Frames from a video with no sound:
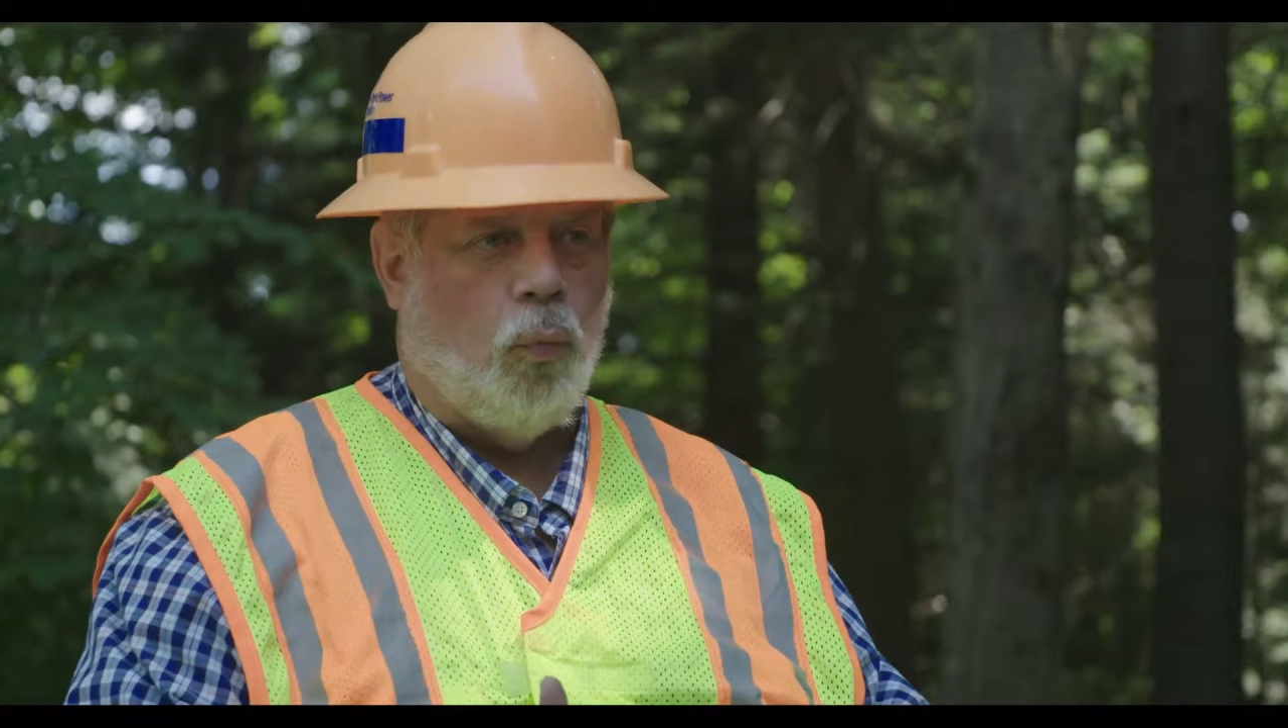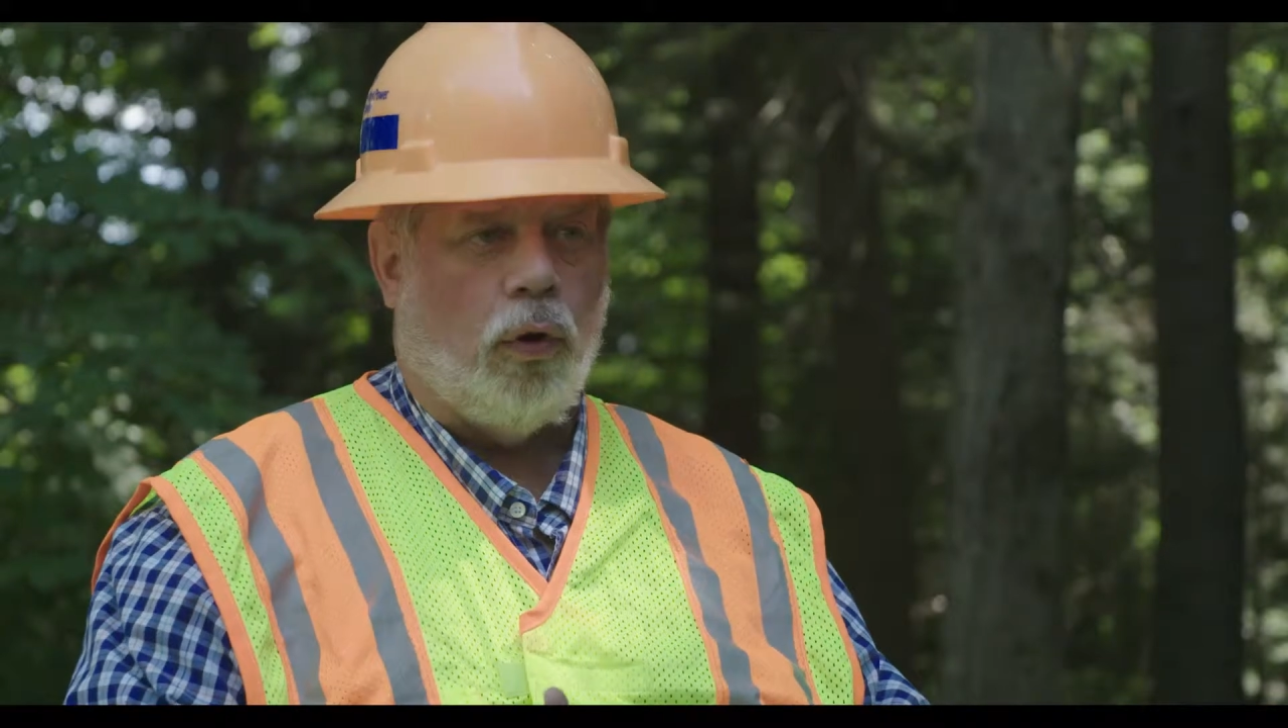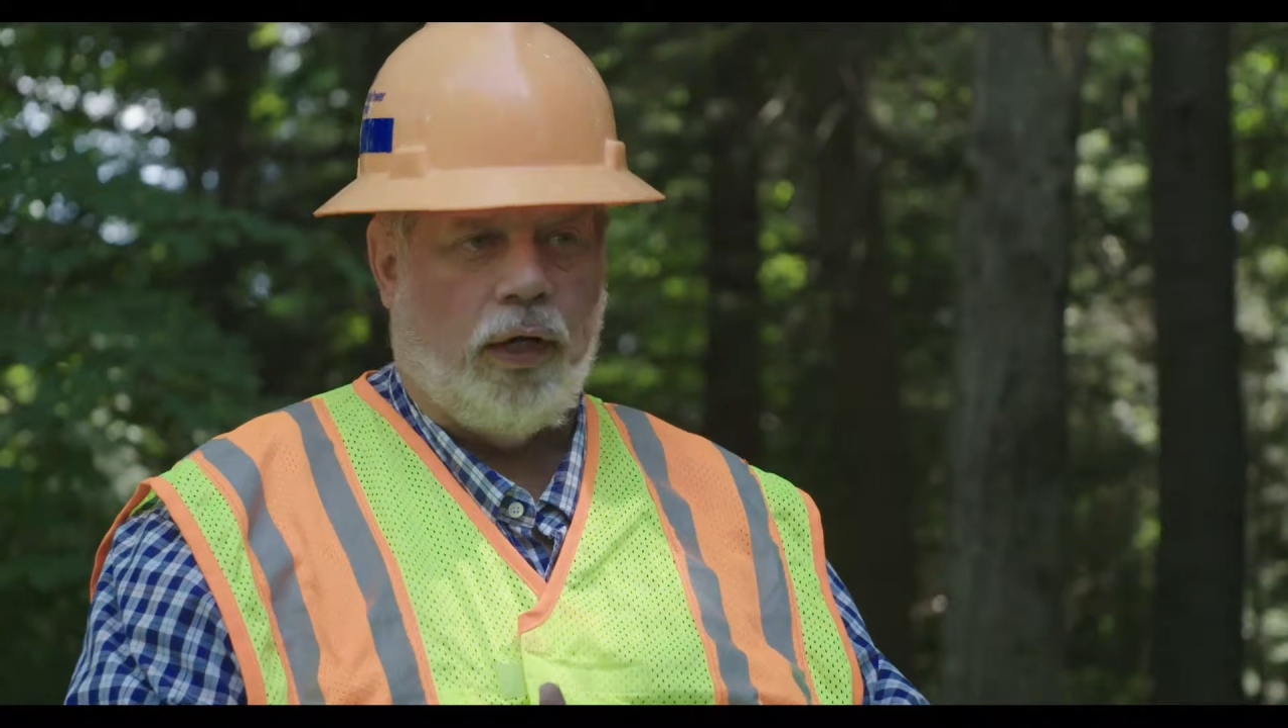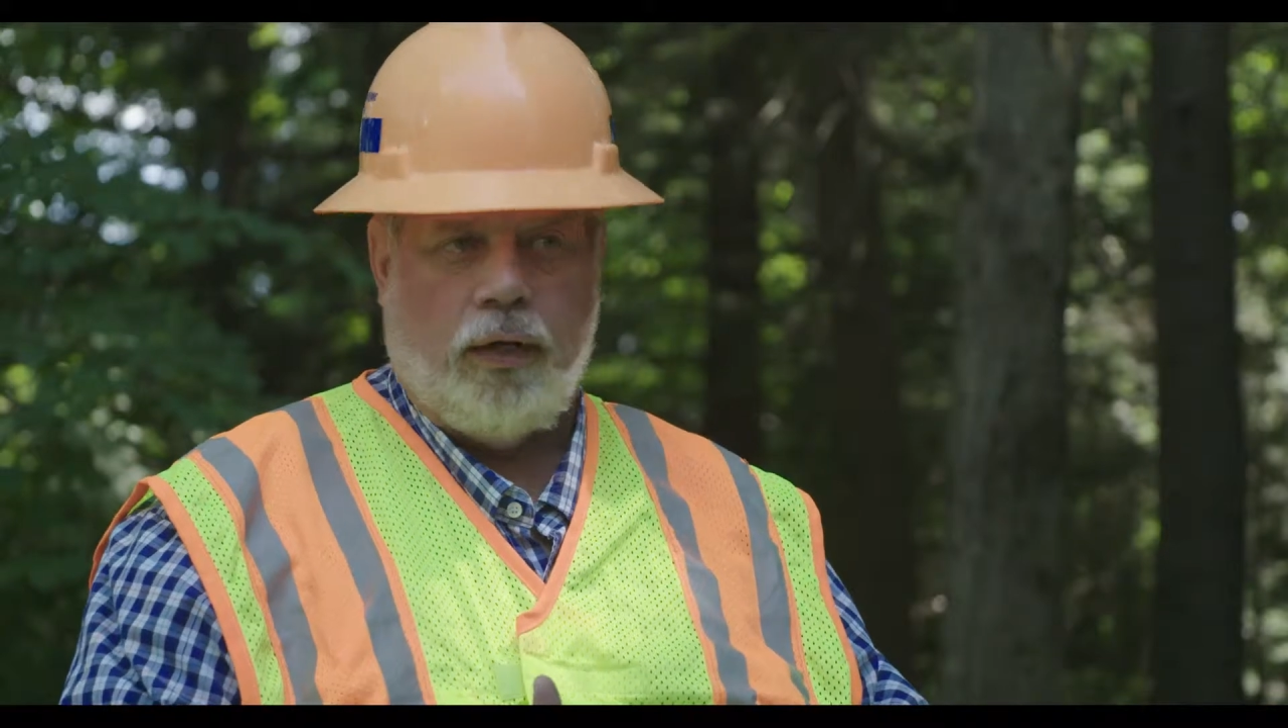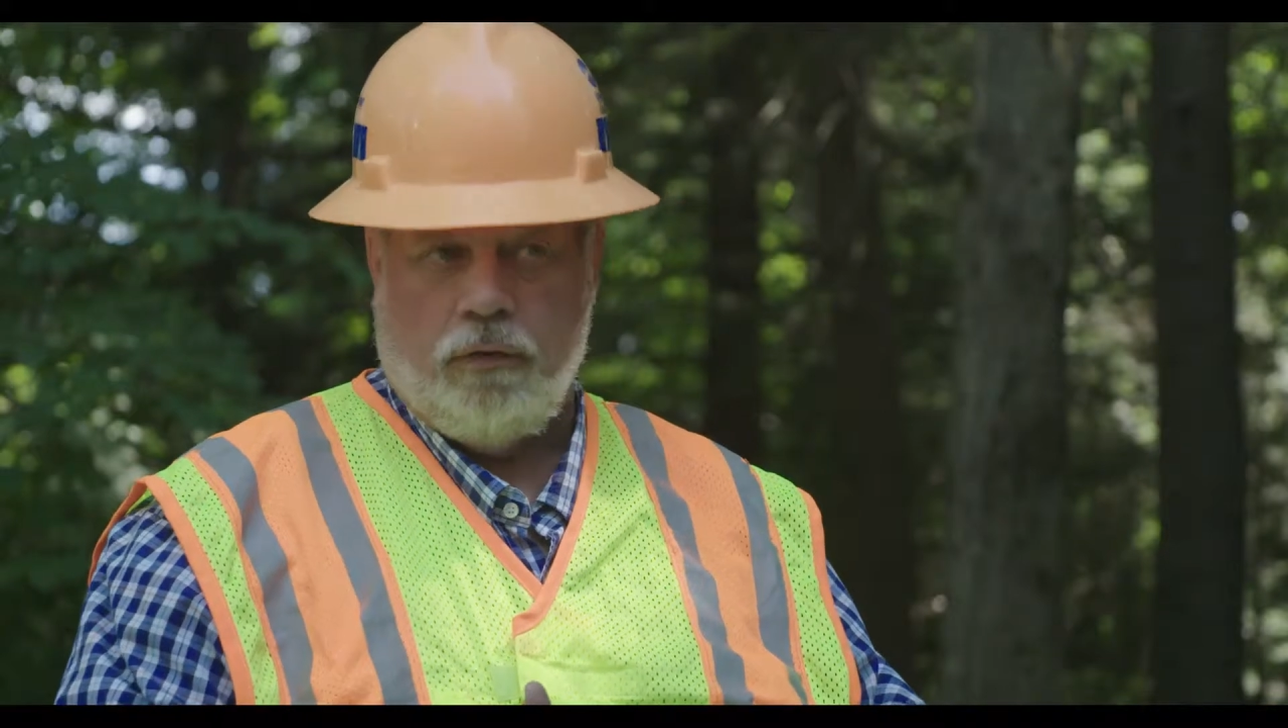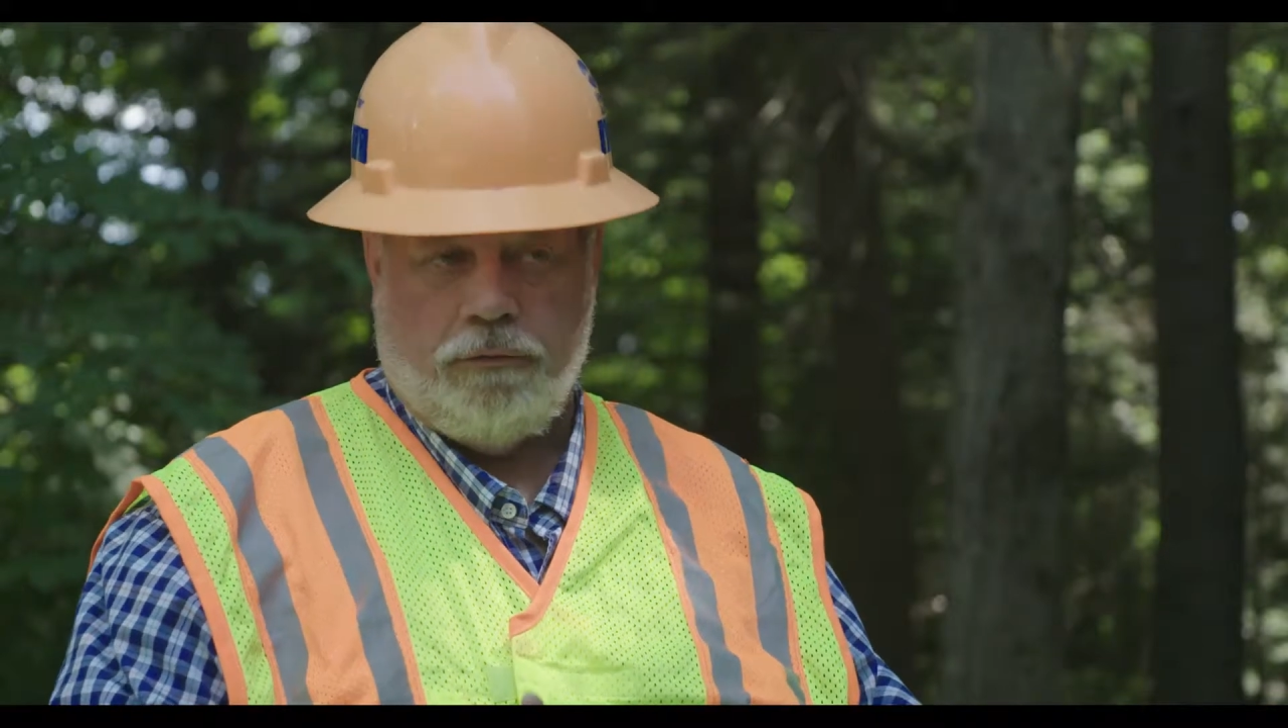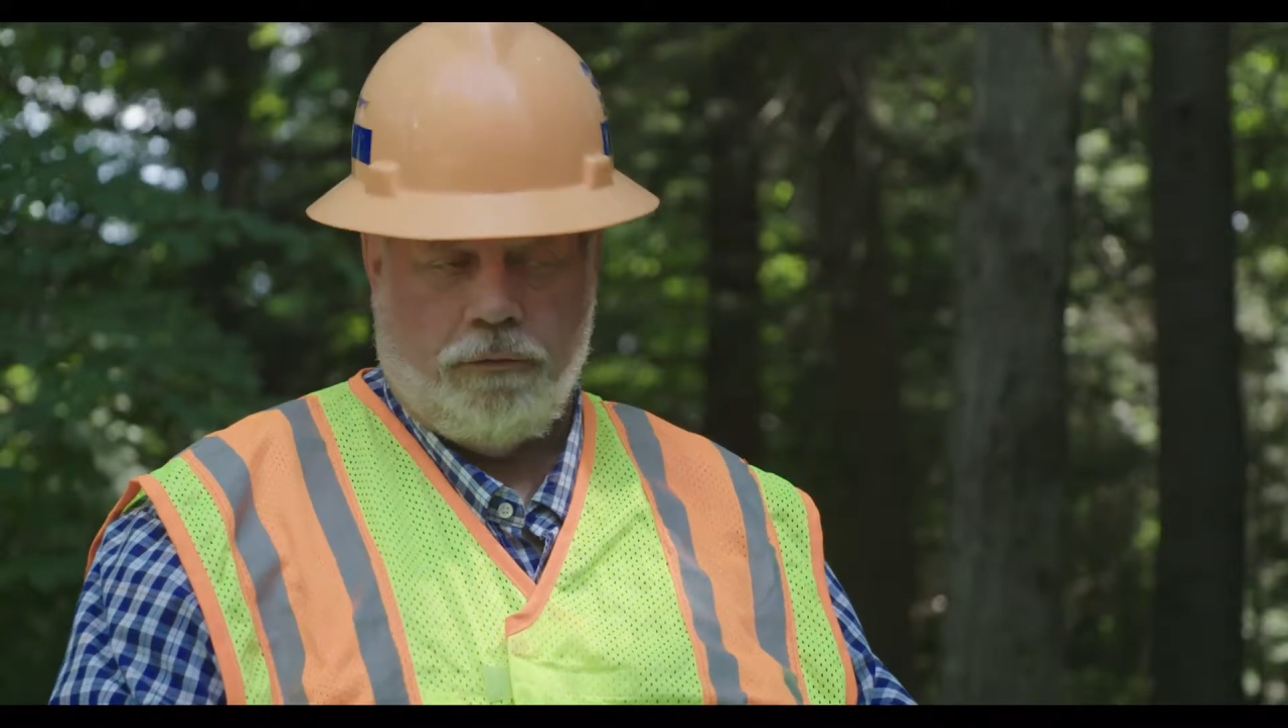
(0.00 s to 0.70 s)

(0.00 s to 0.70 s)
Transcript: working the